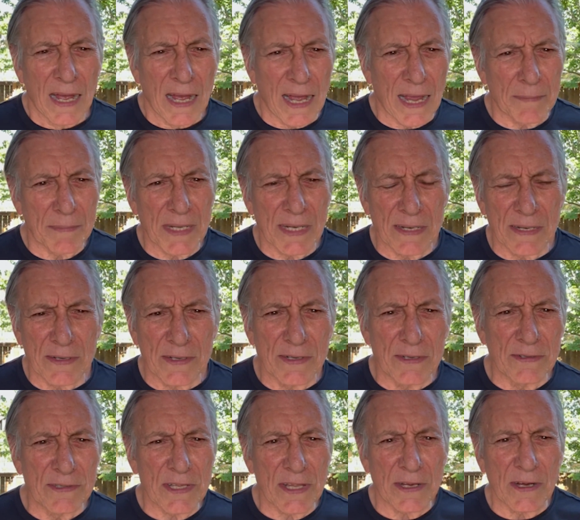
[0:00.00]
I'm going to
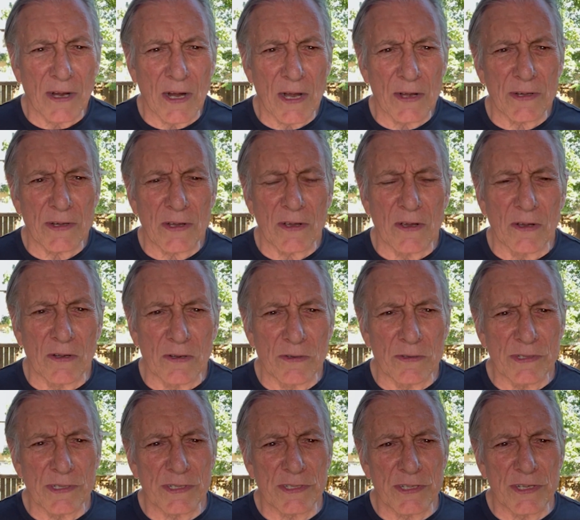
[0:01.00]
use the garden
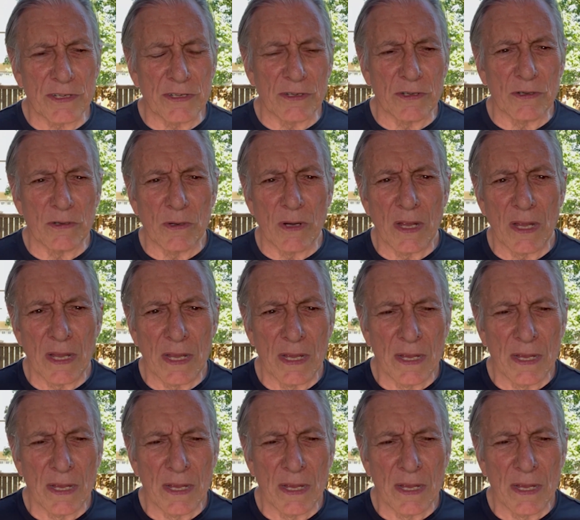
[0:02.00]
hose to